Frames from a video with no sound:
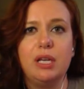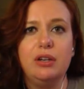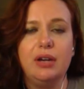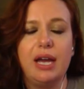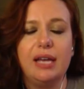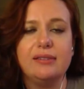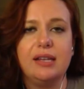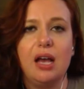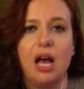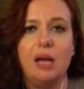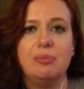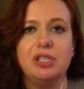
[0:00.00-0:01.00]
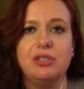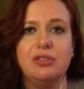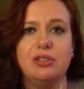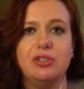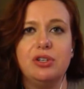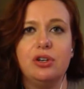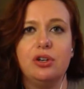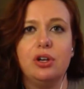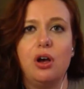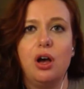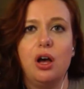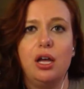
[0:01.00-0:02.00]
reader has the option to
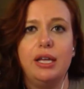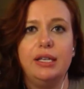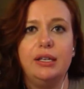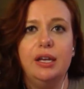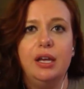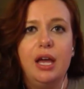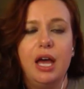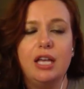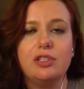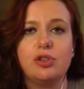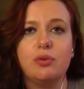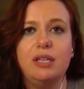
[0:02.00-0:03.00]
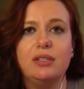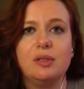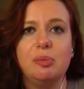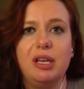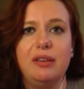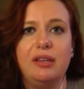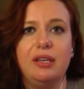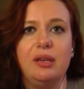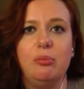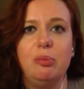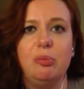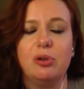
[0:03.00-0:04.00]
turn on a screen display that
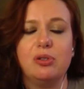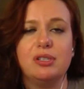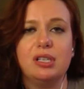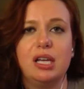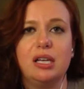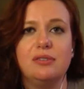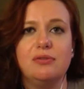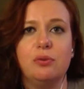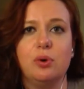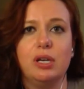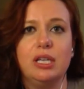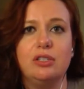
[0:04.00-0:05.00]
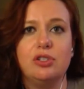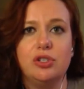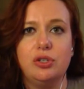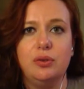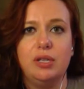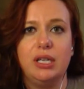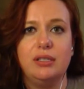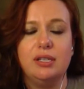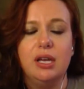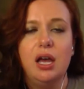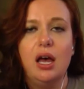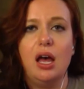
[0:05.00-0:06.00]
can be personalized for each student.
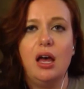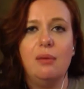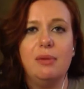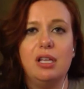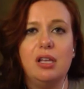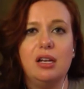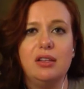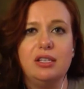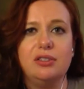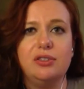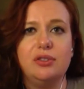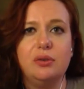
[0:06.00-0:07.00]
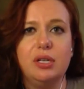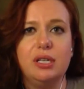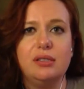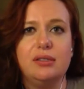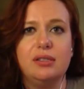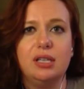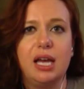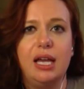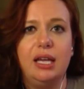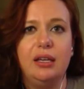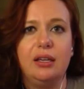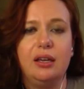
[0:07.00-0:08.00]
Um, a lot of these students
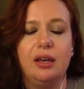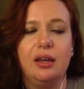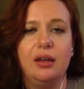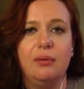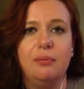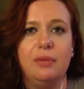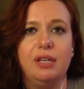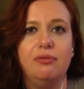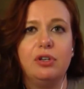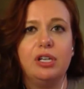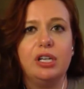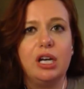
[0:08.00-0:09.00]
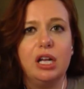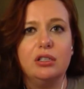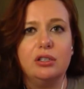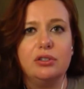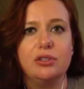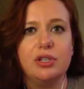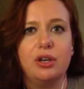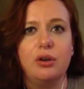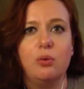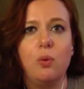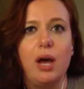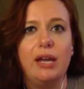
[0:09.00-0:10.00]
like um, inverted colors,
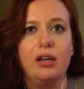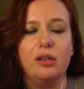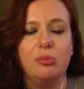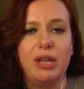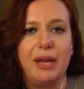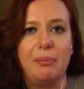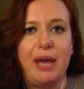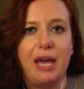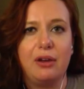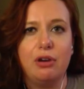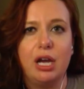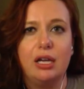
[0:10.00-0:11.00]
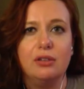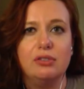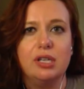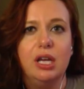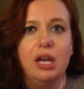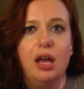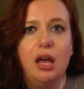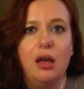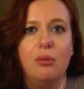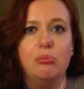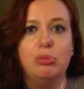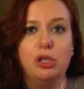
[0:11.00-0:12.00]
so white on a black background,
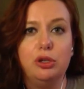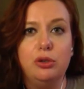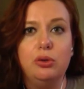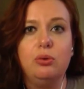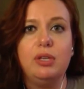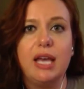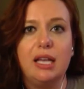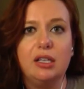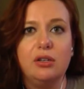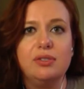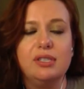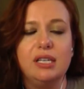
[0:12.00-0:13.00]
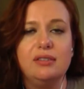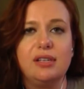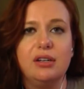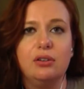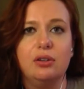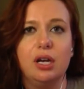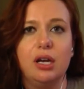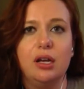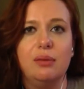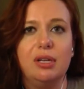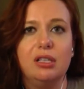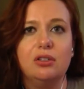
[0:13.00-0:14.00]
um, blue, yellows, things that are
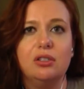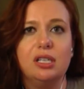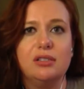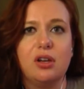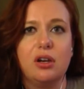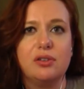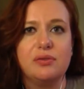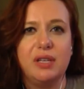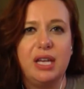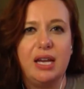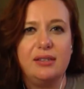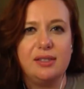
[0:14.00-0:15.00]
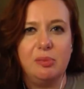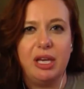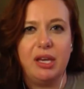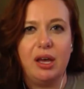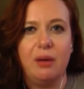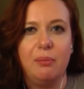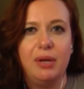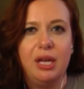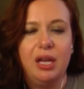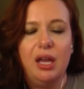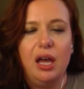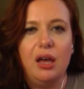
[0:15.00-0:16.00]
um, a little less harsh for the eyes to pick up.
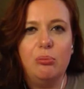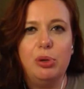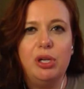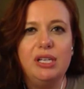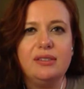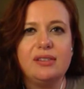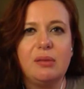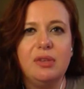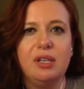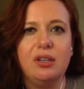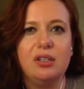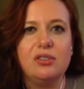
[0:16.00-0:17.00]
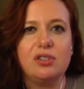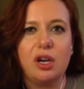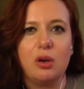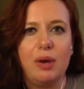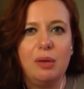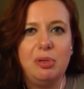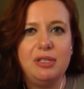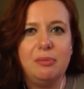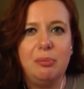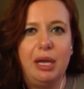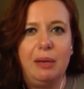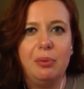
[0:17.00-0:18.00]
Um, putting something on a stark white
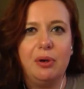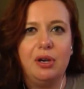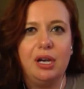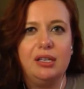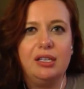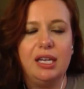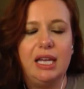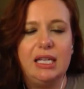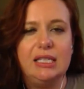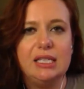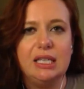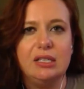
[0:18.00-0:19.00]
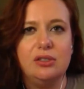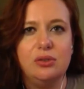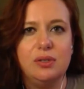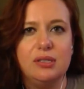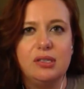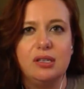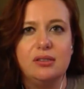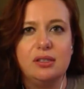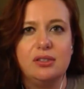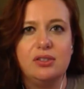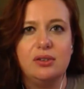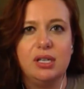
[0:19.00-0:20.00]
piece of paper and then handing it to a
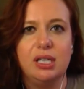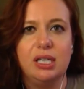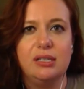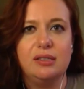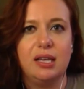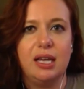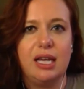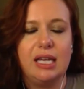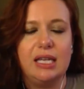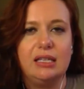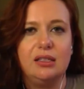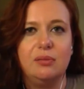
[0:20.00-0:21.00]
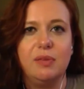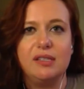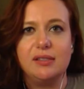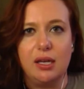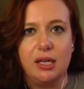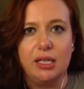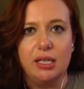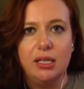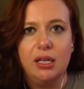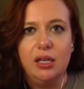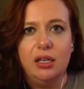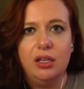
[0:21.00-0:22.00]
dyslexic student is like handing them the sun
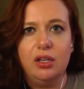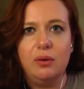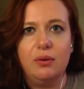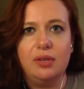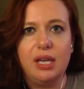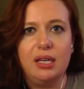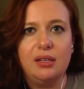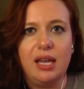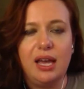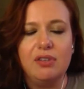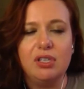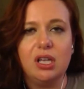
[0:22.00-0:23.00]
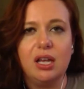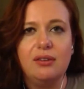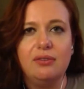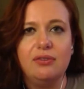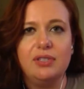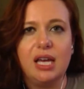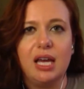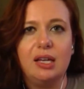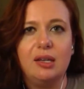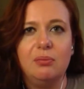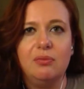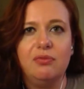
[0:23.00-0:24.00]
you know they they have a lot of
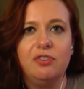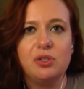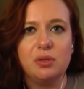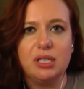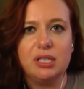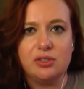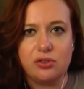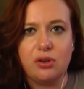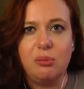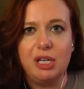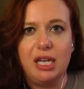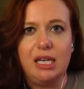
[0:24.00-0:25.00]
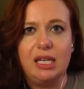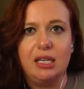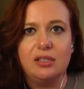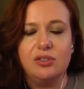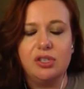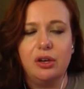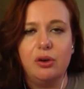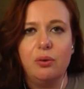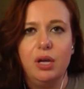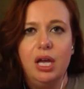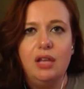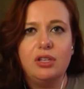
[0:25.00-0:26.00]
time visually discriminating and
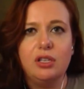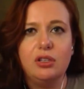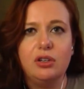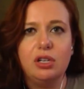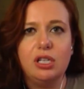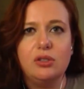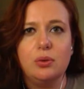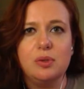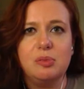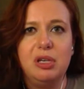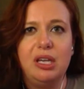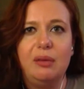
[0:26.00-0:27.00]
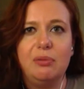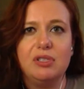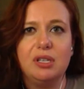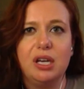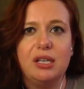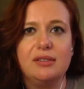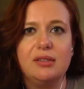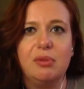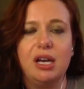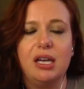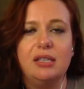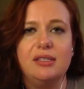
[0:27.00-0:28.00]
so the learning tools being able to
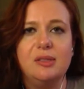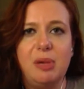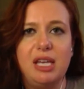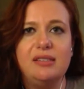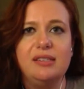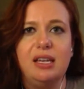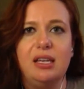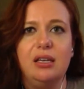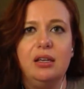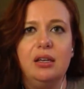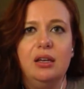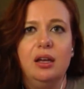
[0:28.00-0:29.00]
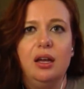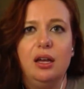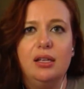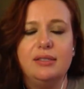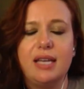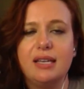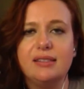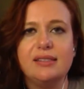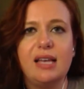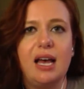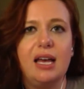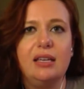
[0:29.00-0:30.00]
customize spacing uh, text
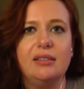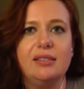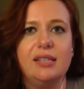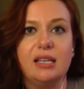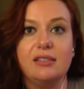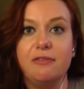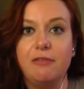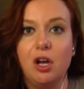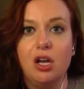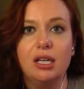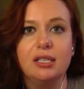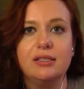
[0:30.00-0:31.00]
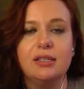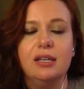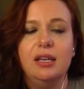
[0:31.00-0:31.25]
size text font